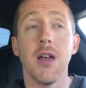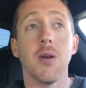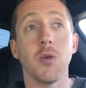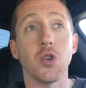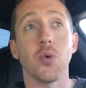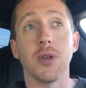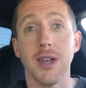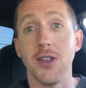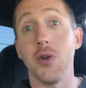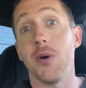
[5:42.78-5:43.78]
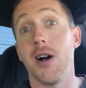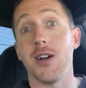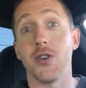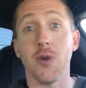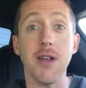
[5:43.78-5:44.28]
which will get you a
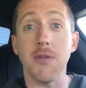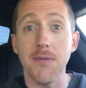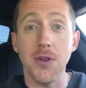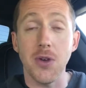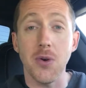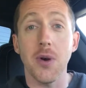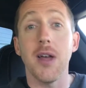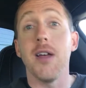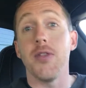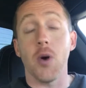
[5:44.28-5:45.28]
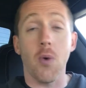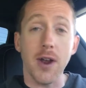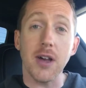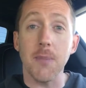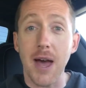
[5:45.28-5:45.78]
great review. They'll
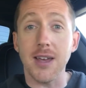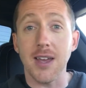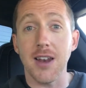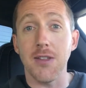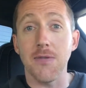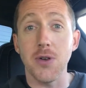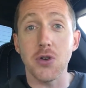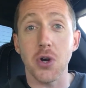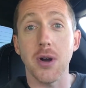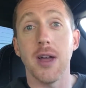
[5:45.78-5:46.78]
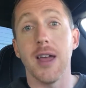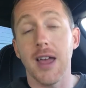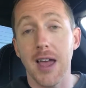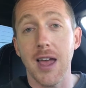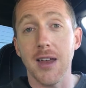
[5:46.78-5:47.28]
want to come back again in the future,
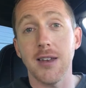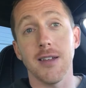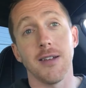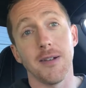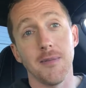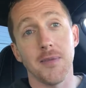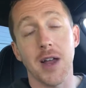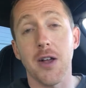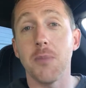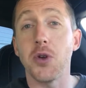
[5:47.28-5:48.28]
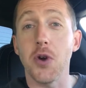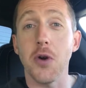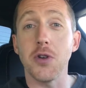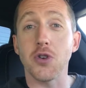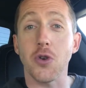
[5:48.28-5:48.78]
and that'll help you
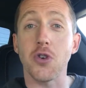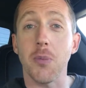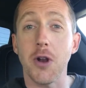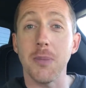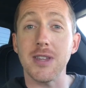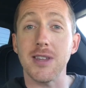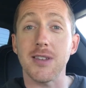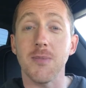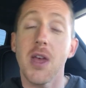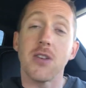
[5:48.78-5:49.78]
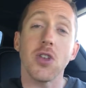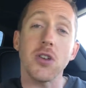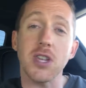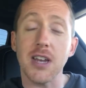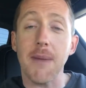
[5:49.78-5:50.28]
grow your short-term rental business. So
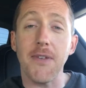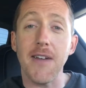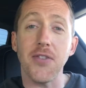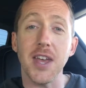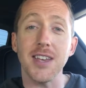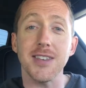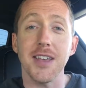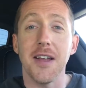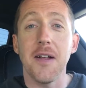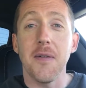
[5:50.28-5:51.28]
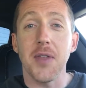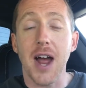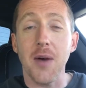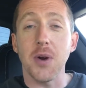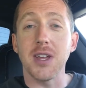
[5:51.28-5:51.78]
those are the top 5 things that
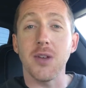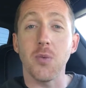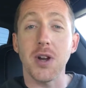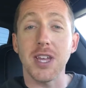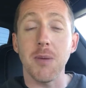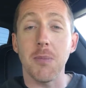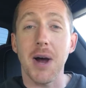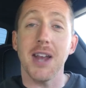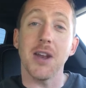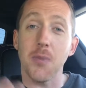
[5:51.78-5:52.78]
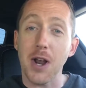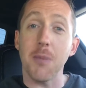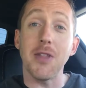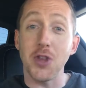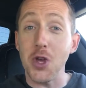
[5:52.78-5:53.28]
I want to keep in mind and
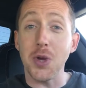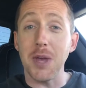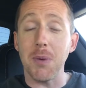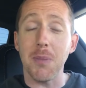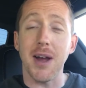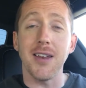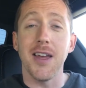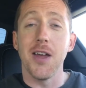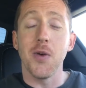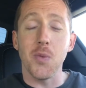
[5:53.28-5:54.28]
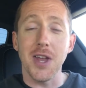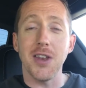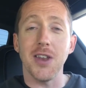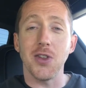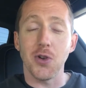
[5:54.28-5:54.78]
recommend that you keep in mind
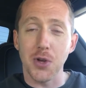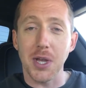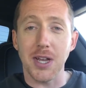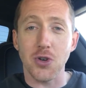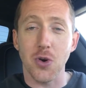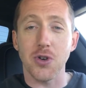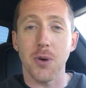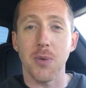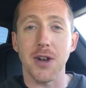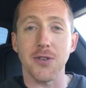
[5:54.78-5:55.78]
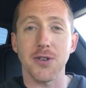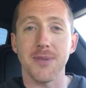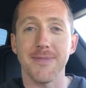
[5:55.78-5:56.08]
when you're looking at short-term rentals.